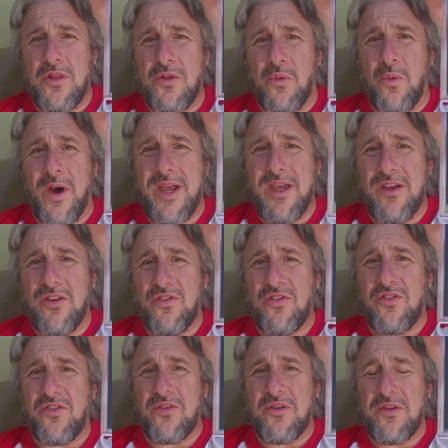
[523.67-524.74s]
The white
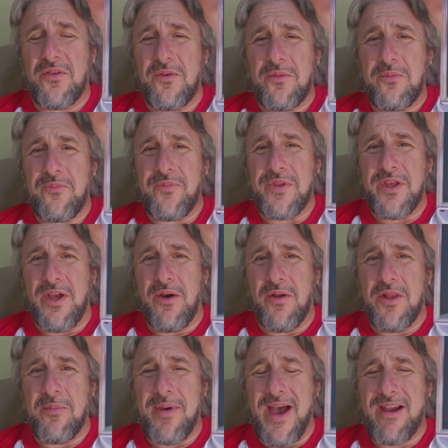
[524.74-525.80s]
is, in
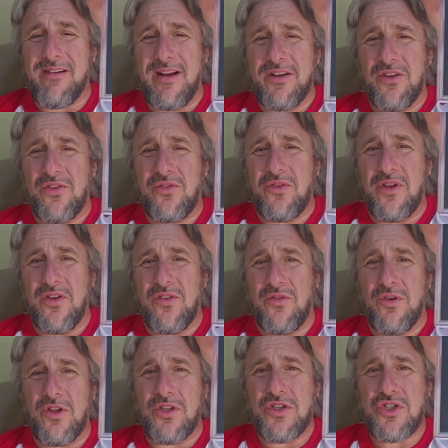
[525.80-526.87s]
the background is
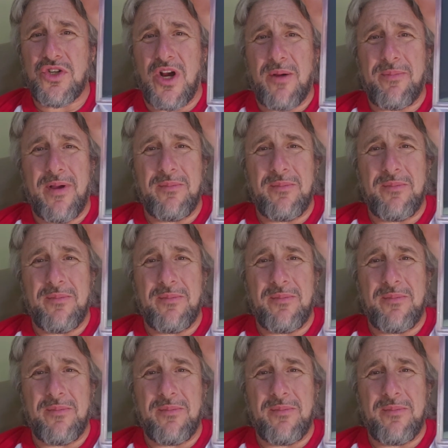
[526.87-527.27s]
really sharp.